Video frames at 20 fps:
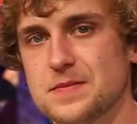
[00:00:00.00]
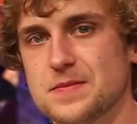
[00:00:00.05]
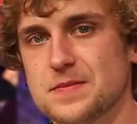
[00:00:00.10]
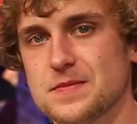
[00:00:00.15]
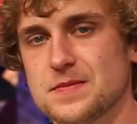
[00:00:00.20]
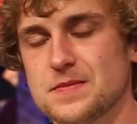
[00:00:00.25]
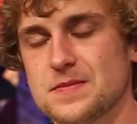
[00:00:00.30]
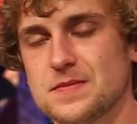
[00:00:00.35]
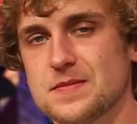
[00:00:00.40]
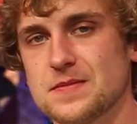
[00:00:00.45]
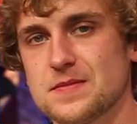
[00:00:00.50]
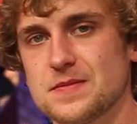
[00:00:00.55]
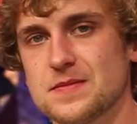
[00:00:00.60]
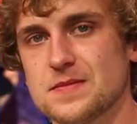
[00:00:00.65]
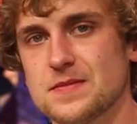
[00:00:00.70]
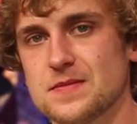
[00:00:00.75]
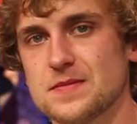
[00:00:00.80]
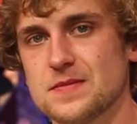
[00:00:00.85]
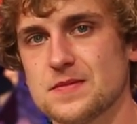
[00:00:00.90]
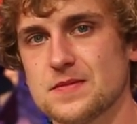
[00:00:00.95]

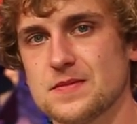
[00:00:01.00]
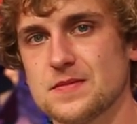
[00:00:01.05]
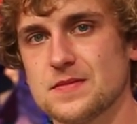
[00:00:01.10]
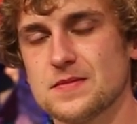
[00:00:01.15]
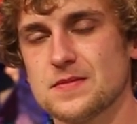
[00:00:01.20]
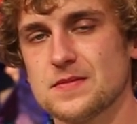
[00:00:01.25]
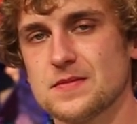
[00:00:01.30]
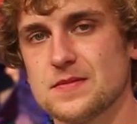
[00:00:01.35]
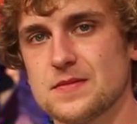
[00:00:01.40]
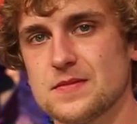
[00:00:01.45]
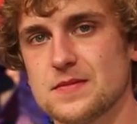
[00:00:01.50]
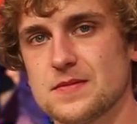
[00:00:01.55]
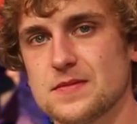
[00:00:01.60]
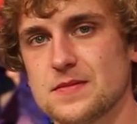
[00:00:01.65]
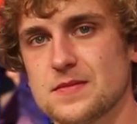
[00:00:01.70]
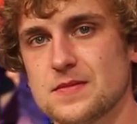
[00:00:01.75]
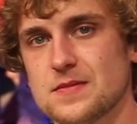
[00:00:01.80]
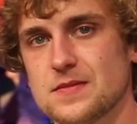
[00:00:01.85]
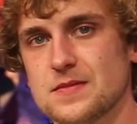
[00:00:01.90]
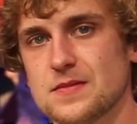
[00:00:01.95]

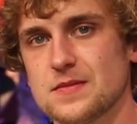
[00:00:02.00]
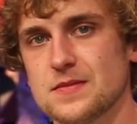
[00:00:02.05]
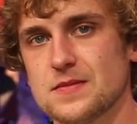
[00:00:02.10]
The person shown says nothing.